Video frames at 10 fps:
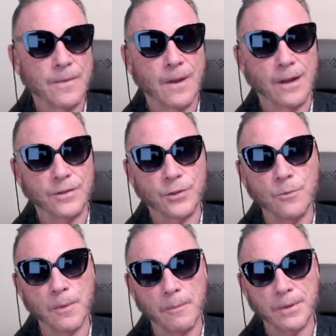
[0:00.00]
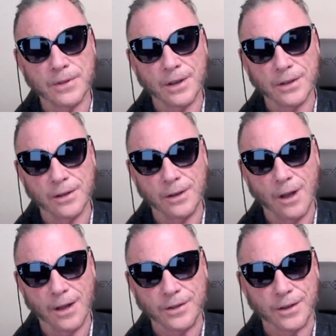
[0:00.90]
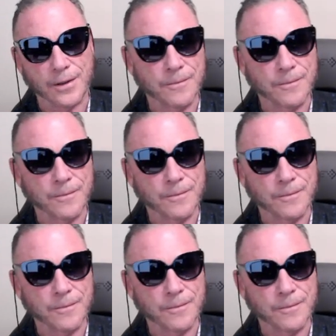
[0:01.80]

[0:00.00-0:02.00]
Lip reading: on superpositional logic.